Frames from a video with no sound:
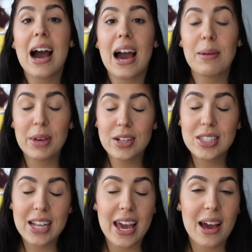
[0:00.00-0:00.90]
I'm here
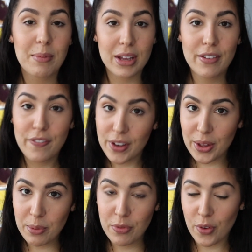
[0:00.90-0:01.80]
today. I'm gonna
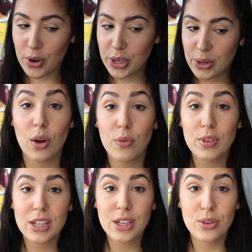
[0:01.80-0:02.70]
film for you.
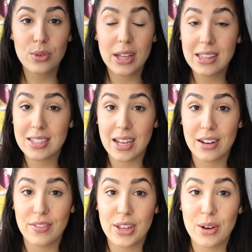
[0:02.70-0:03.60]
Hopefully you like this
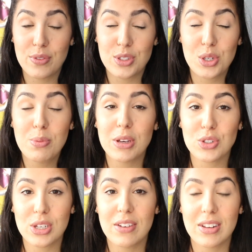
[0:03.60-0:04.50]
kind of video. If you do, make
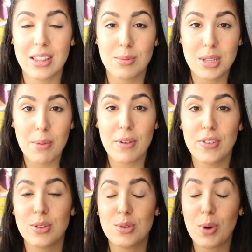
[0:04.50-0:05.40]
sure you give it a thumbs up. If
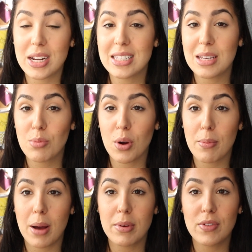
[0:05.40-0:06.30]
you want to see more
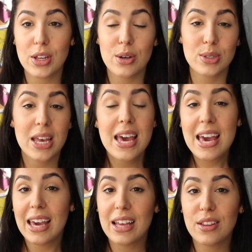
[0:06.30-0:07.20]
mommy videos
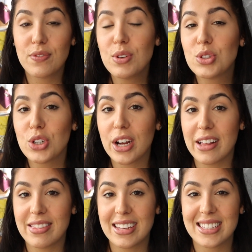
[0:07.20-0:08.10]
in the future
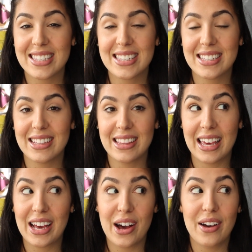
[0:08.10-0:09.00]
and things
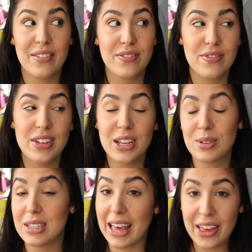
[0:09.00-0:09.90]
like
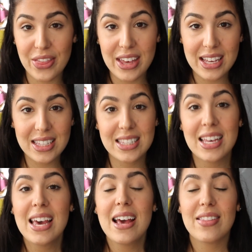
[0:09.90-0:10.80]
videos like this,
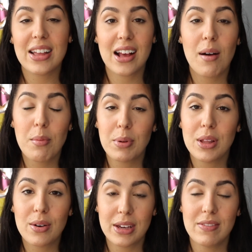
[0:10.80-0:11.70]
then comment
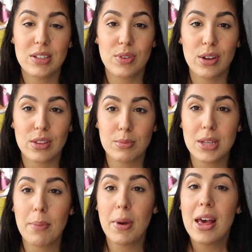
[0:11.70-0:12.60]
below and give this video a thumbs
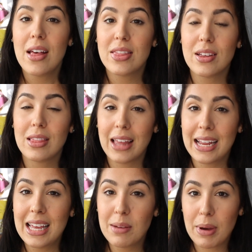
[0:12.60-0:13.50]
up. The
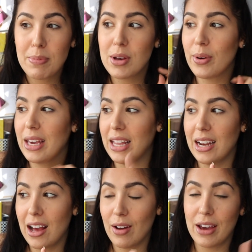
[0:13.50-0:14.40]
lighting might be going in and out.